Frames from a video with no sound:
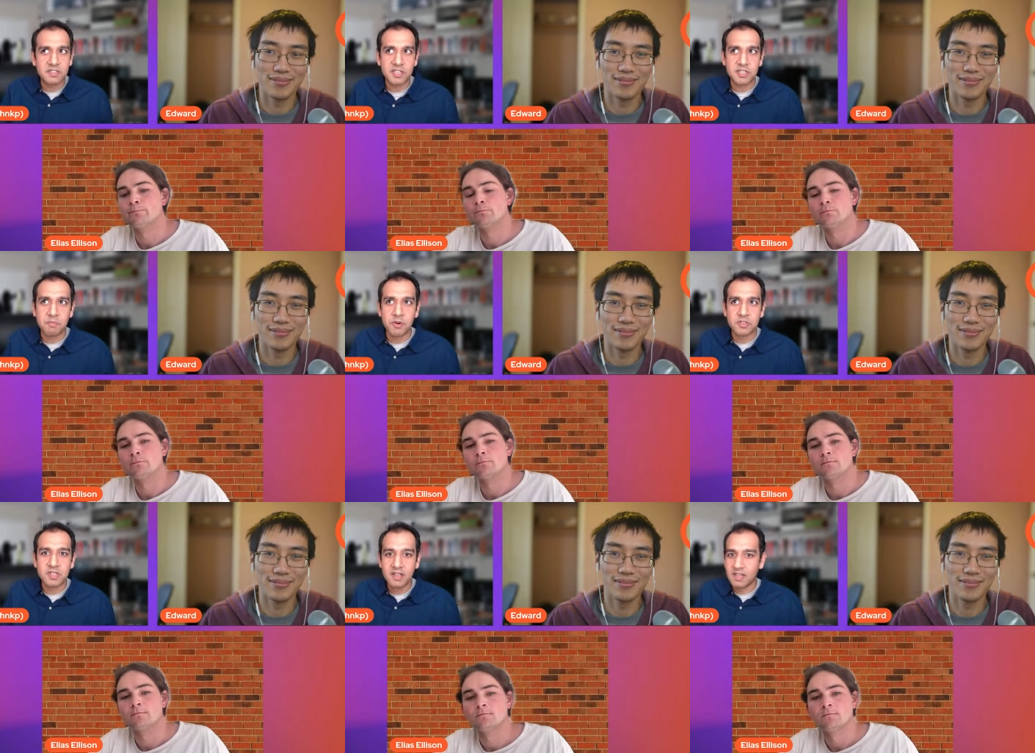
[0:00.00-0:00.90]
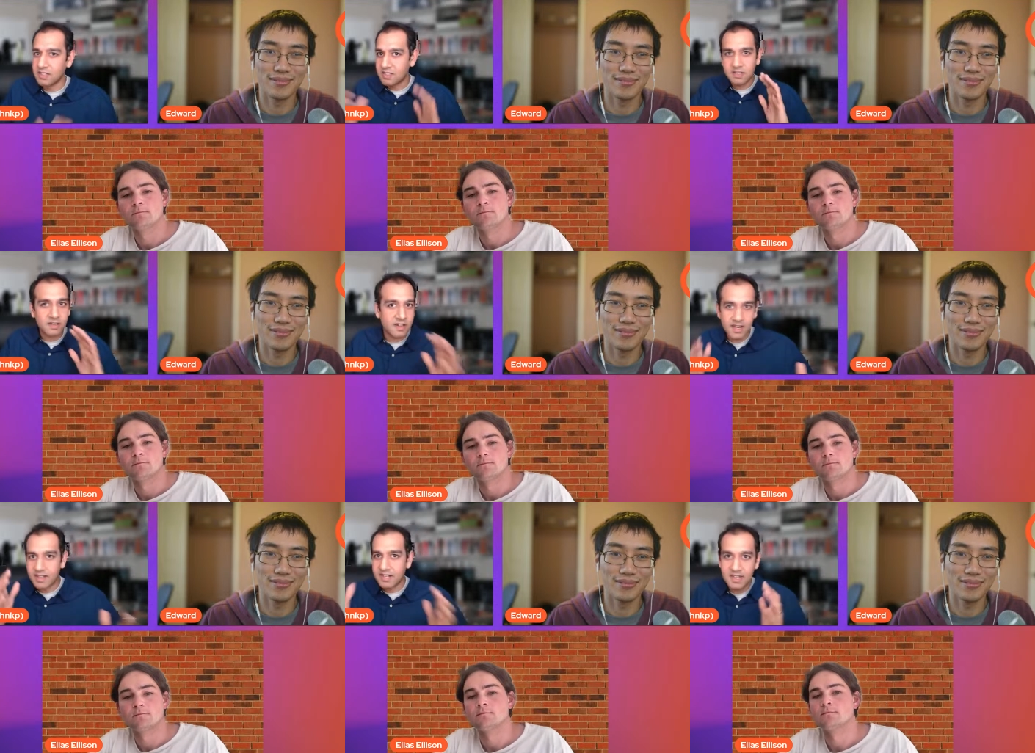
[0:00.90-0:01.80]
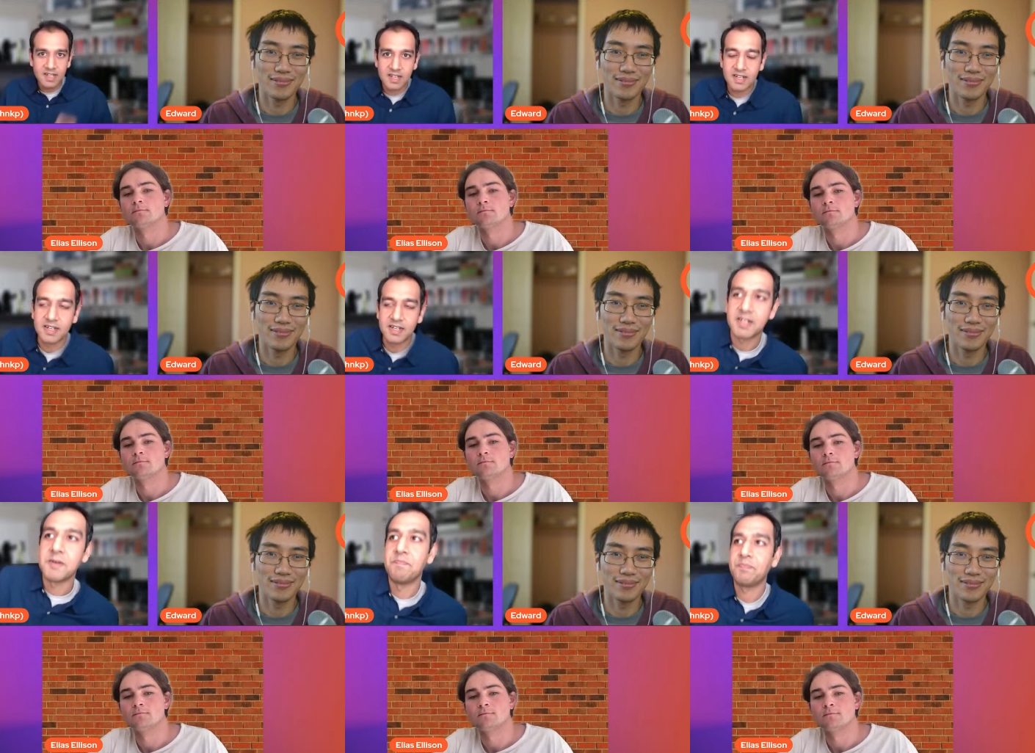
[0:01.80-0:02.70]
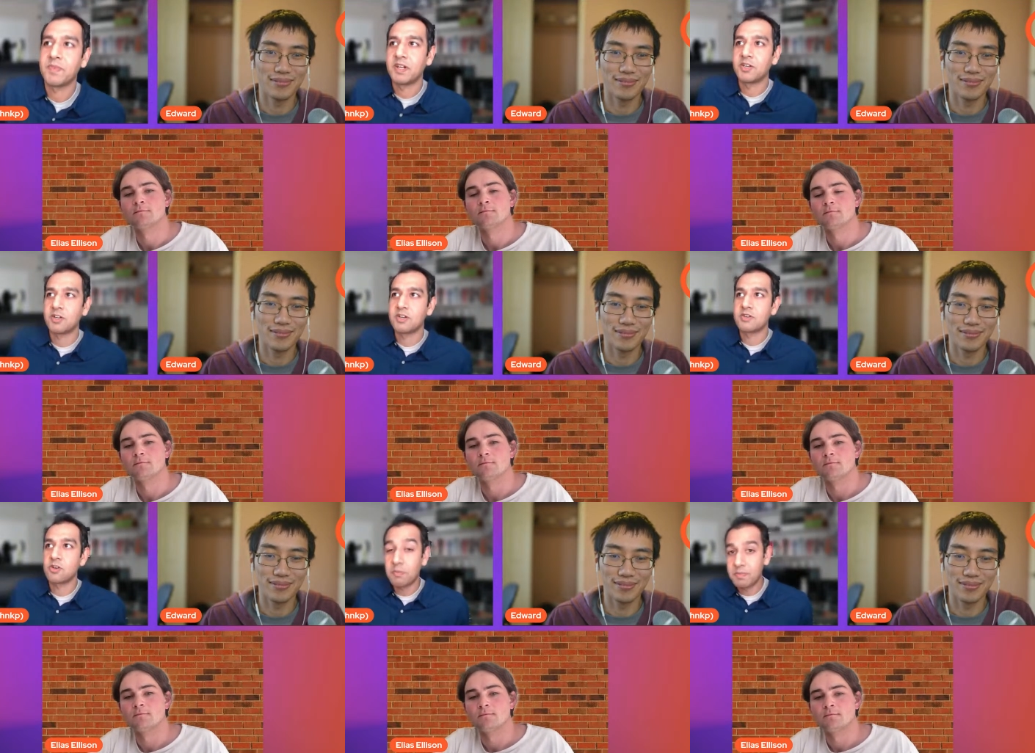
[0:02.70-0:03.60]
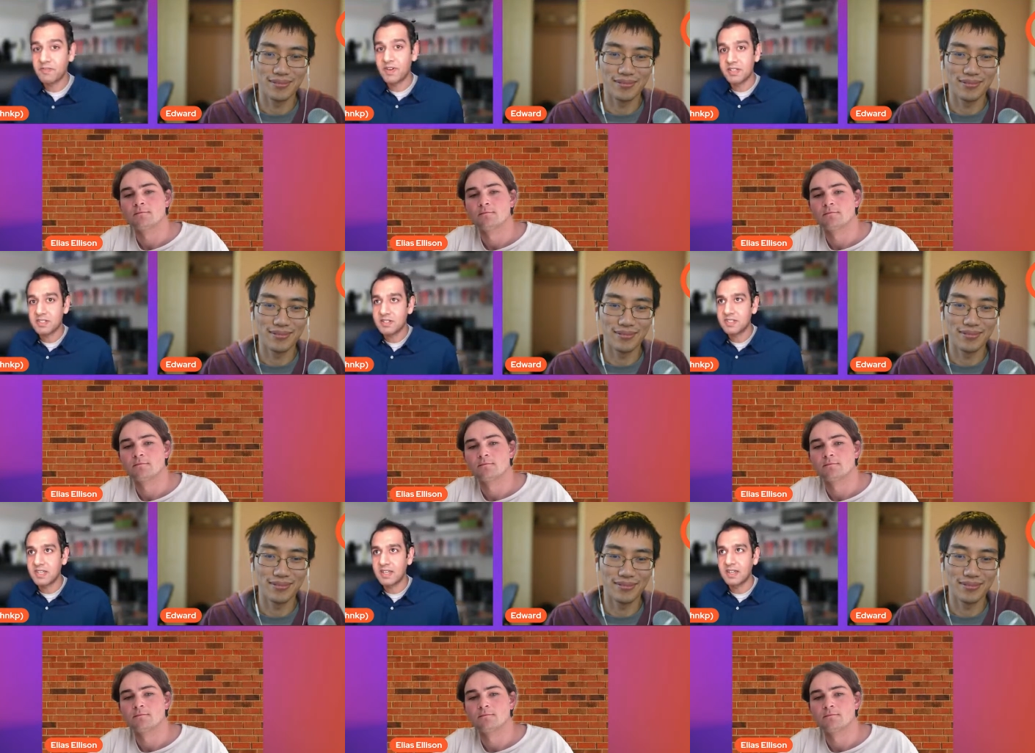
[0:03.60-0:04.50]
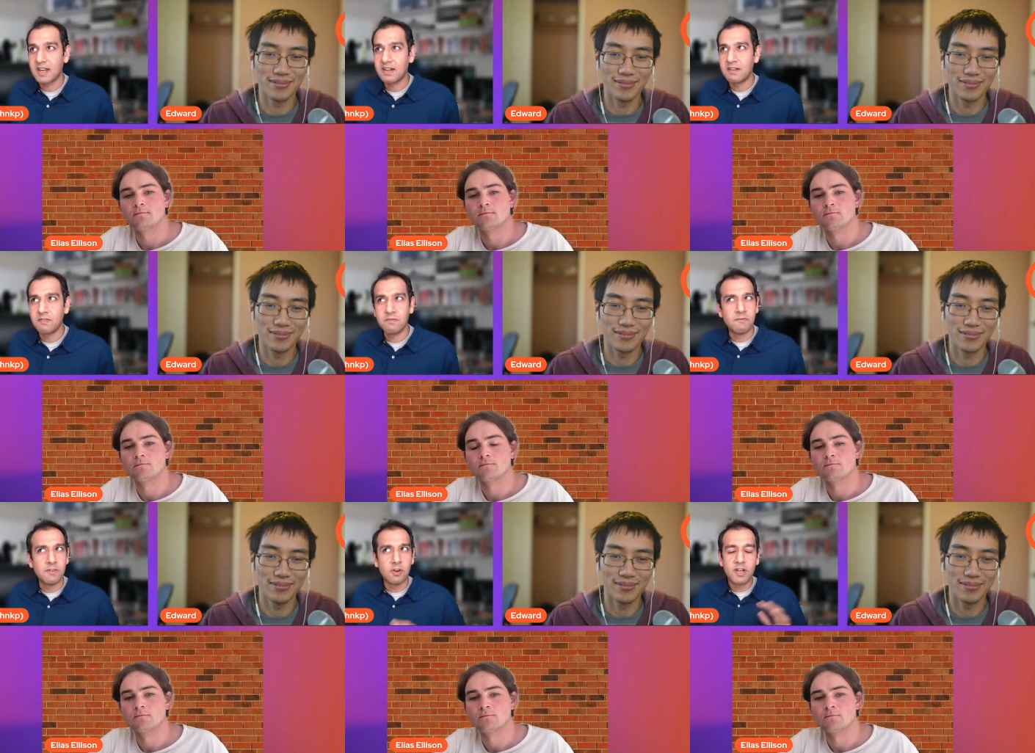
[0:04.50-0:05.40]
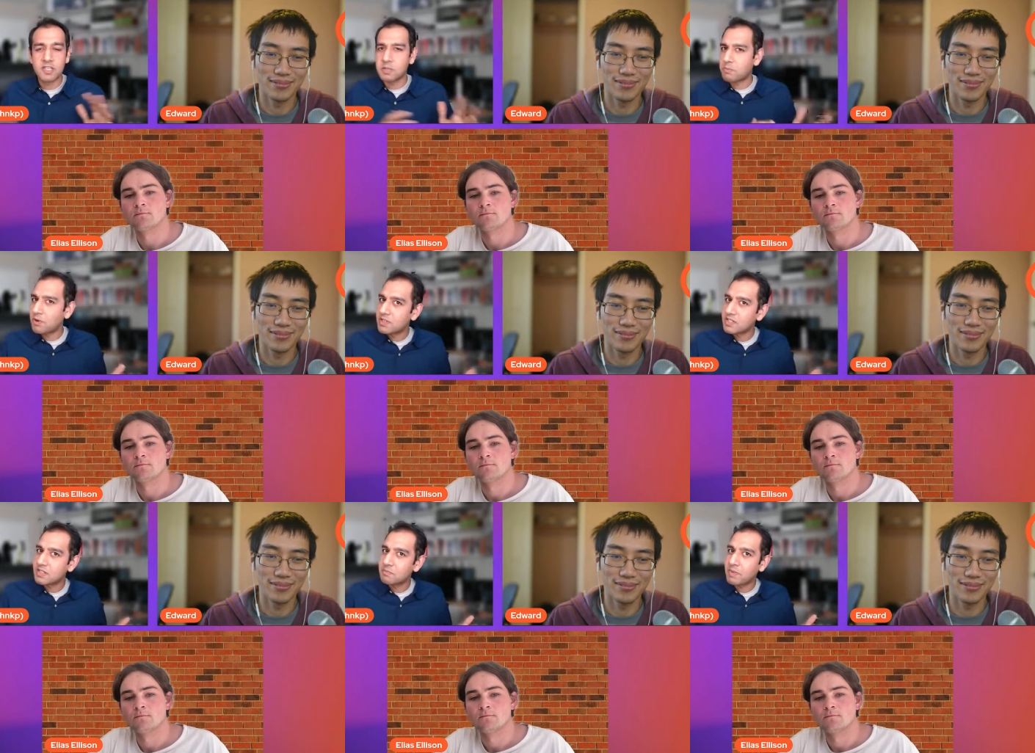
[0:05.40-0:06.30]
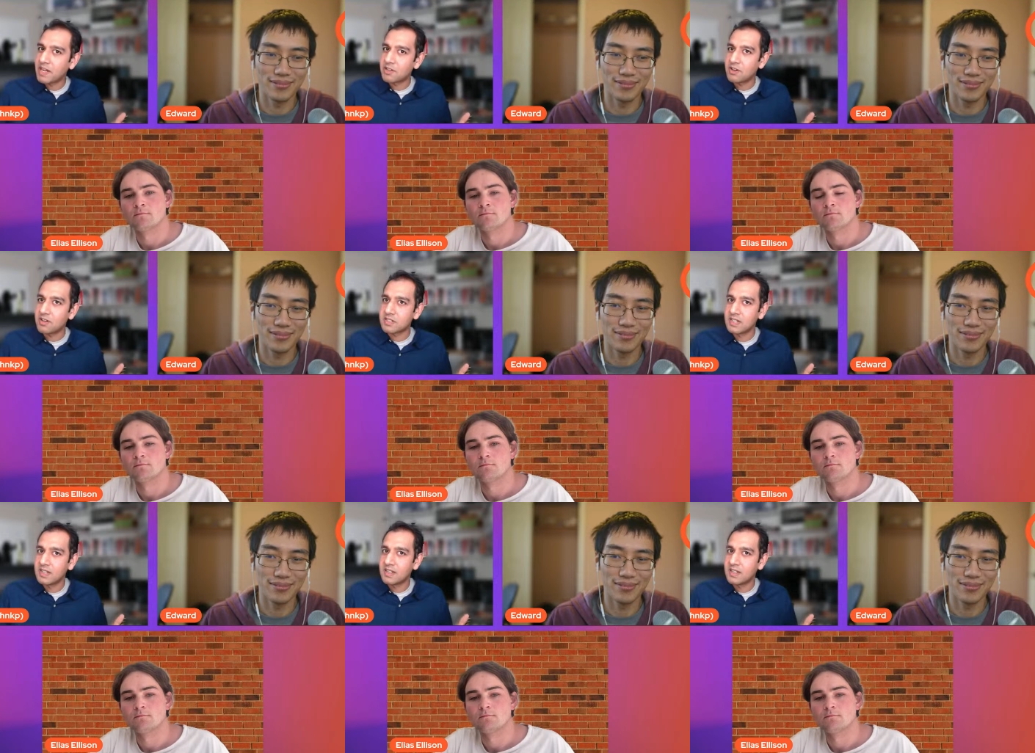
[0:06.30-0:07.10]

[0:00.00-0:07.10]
Speaker 1: I suppose is that the right um, topic we're discussing? And we already support this in PyTorch.